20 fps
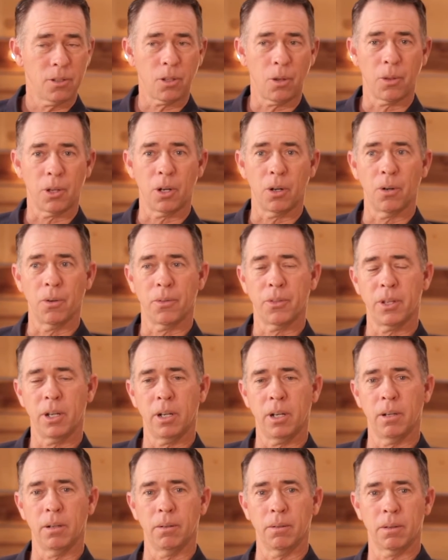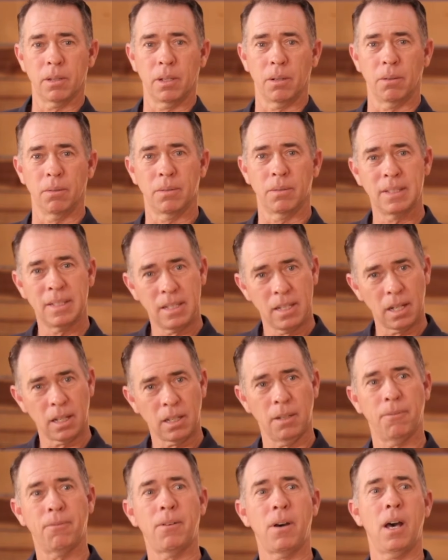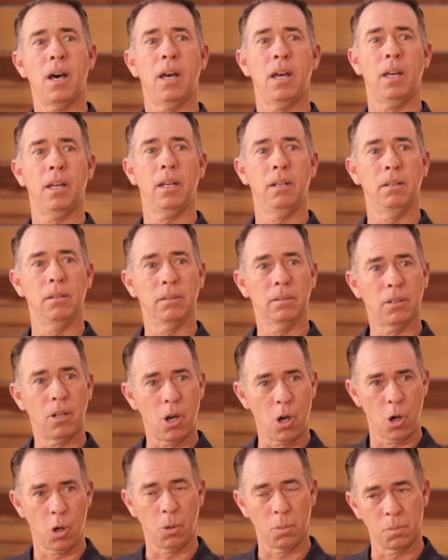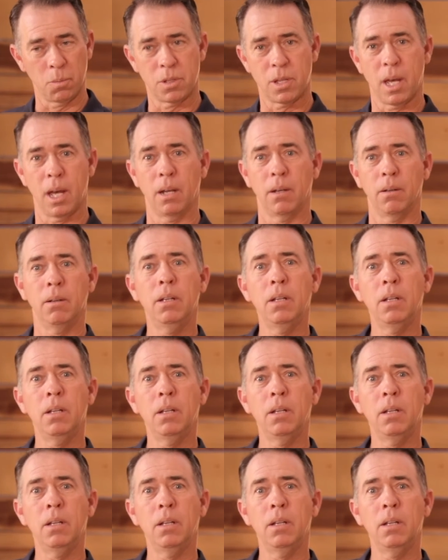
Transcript: So they're dignified homes that